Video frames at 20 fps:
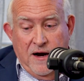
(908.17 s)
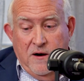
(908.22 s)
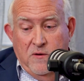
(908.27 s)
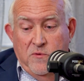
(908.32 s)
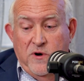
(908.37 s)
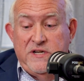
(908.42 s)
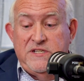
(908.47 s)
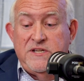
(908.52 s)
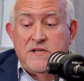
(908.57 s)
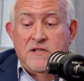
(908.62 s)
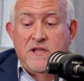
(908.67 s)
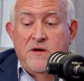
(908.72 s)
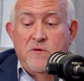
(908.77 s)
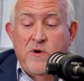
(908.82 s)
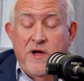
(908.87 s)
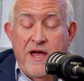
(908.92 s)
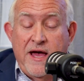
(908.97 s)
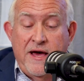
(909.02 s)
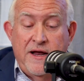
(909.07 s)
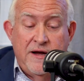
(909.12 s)
Recently
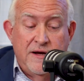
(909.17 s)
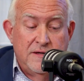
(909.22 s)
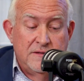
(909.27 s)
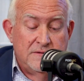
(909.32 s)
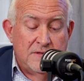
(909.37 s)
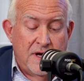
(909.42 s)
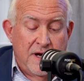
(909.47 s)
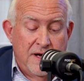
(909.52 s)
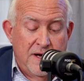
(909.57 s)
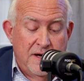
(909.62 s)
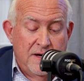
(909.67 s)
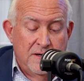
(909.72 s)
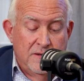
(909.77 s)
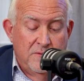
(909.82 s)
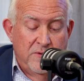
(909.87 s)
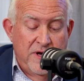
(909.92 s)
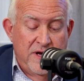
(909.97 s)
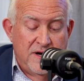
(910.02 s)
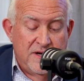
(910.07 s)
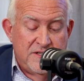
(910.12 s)
we had
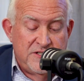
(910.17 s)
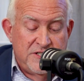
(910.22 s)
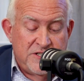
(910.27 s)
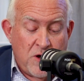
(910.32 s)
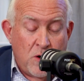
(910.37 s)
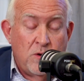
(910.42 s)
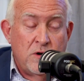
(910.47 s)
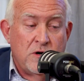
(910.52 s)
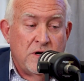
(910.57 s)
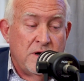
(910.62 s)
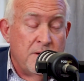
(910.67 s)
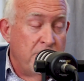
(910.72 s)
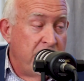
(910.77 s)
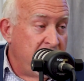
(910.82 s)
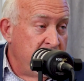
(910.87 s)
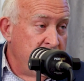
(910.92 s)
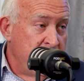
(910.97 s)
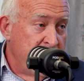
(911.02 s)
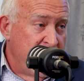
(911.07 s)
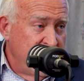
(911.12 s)
a solar
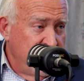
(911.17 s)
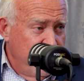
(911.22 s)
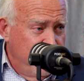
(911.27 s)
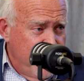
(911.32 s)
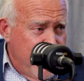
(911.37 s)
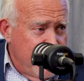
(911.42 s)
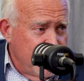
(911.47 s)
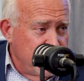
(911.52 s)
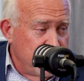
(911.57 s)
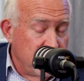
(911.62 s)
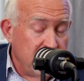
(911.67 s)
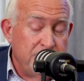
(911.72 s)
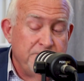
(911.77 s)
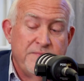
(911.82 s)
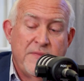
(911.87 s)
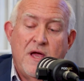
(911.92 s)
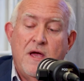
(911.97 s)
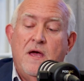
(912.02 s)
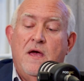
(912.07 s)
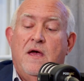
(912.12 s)
component manufacturer.
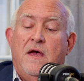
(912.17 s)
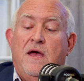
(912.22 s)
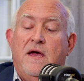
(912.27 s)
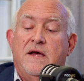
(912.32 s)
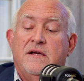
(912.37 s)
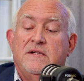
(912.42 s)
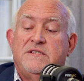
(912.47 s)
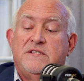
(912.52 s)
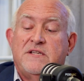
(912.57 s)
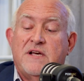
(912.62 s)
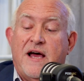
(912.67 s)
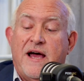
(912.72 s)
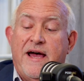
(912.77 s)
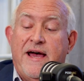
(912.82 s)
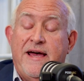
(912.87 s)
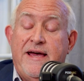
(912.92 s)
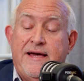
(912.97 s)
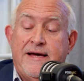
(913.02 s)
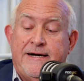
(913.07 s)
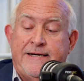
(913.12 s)
It's
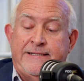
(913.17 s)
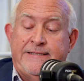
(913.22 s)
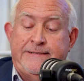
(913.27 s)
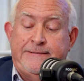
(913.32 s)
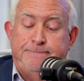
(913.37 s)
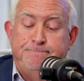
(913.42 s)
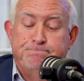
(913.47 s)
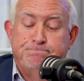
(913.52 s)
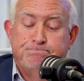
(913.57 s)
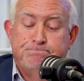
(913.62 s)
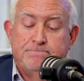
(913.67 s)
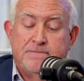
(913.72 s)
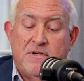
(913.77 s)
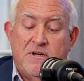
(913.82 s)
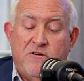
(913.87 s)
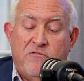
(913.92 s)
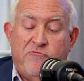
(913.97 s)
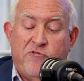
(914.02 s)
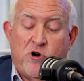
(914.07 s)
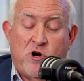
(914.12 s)

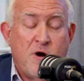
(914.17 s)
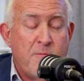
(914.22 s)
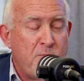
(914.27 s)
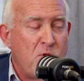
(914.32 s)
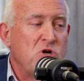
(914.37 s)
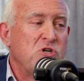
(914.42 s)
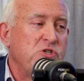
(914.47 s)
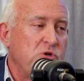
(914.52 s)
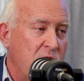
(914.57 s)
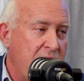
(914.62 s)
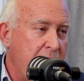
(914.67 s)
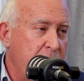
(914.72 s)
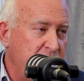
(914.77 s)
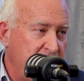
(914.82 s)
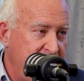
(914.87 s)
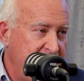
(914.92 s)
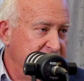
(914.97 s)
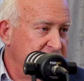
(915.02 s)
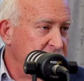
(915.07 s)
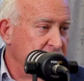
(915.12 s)
for commercial
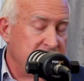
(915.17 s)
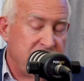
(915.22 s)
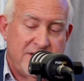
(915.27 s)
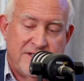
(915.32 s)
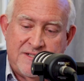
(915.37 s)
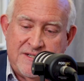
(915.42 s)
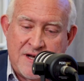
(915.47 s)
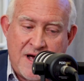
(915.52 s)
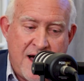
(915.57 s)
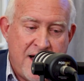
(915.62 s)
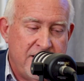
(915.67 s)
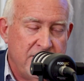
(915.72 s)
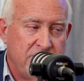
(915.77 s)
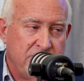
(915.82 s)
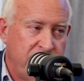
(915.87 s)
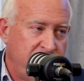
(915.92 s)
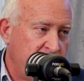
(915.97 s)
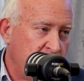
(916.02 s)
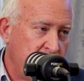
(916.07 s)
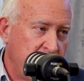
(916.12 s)
applications. It's not
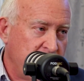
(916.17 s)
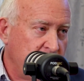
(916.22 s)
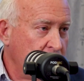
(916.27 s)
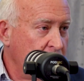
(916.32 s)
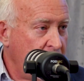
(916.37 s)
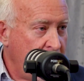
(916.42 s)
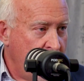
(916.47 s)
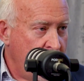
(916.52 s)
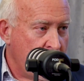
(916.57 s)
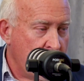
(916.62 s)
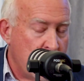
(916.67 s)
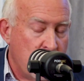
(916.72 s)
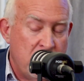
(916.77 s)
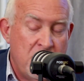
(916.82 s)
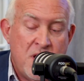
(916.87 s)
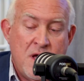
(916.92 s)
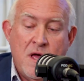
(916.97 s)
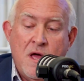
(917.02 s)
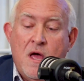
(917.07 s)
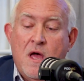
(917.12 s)
for your
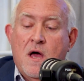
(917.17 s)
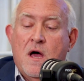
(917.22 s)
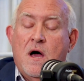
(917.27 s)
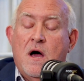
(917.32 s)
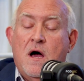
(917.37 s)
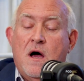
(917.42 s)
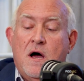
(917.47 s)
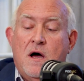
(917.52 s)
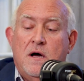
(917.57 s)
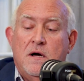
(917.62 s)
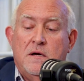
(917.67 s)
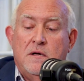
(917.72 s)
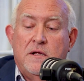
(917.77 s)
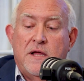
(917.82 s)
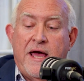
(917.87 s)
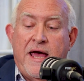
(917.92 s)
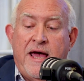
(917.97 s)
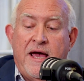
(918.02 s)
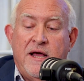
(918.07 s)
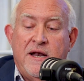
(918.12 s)
home.
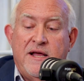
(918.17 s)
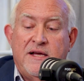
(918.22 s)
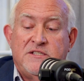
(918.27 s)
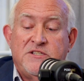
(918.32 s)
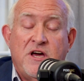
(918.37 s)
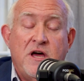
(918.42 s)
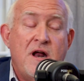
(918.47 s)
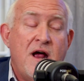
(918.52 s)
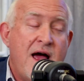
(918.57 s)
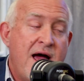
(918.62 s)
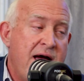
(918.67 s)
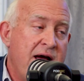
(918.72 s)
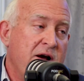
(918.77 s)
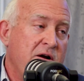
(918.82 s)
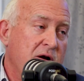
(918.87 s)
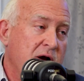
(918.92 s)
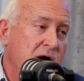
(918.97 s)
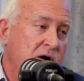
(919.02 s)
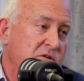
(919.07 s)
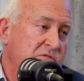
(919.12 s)
And it's going to
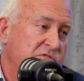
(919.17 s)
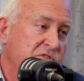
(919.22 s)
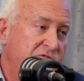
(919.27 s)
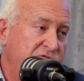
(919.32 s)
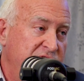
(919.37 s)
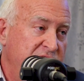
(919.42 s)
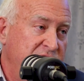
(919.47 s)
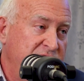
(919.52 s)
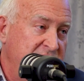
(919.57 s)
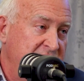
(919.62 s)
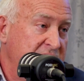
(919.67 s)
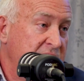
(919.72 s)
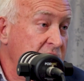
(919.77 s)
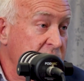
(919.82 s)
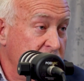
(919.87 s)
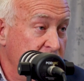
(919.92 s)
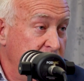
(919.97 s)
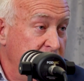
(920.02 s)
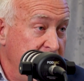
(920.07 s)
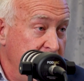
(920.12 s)
hire over
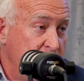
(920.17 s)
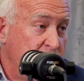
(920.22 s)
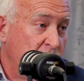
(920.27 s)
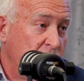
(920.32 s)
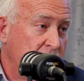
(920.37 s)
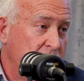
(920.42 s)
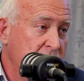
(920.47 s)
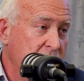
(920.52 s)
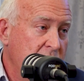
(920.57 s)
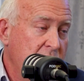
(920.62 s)
1,500 people